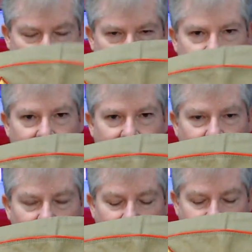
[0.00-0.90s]
Then you got a
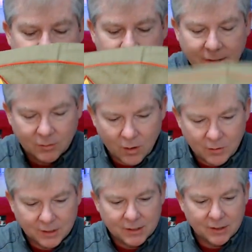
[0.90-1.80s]
couple of hats. These are
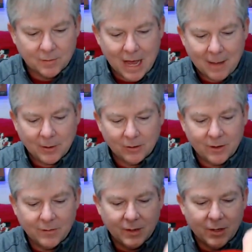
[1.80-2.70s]
always still
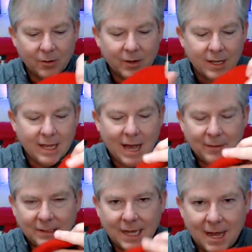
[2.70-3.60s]
popular, even though
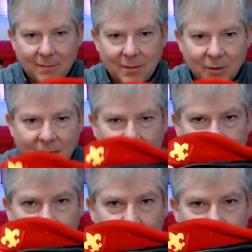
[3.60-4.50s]
at the time people kind
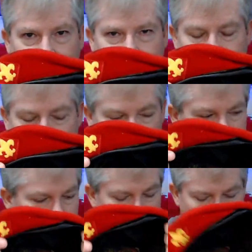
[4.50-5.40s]
of dreaded the
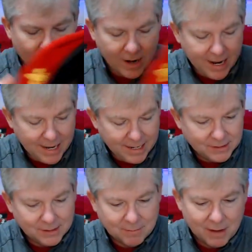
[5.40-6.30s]

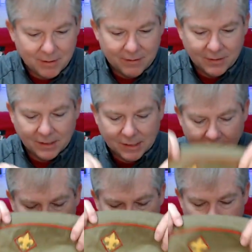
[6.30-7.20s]
berets and maybe even these
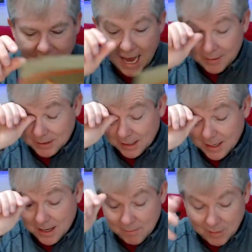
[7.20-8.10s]
garrison caps.
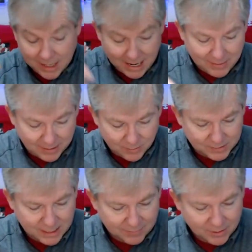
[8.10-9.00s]
But I think there
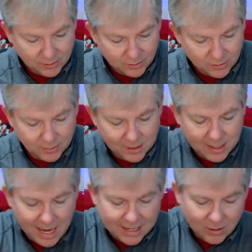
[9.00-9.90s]
is kind of a little,
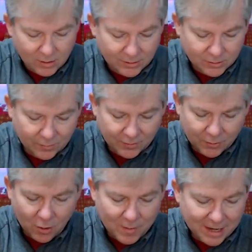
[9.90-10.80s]
I call it sort of a
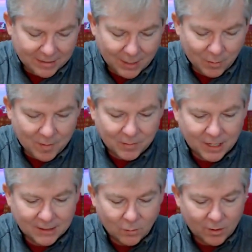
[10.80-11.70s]
throwback thing where
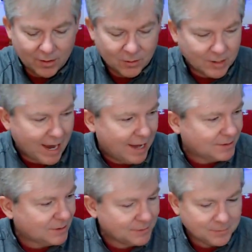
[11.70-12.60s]
people like to wear the old
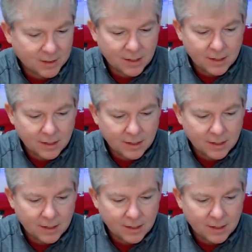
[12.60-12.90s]
hats.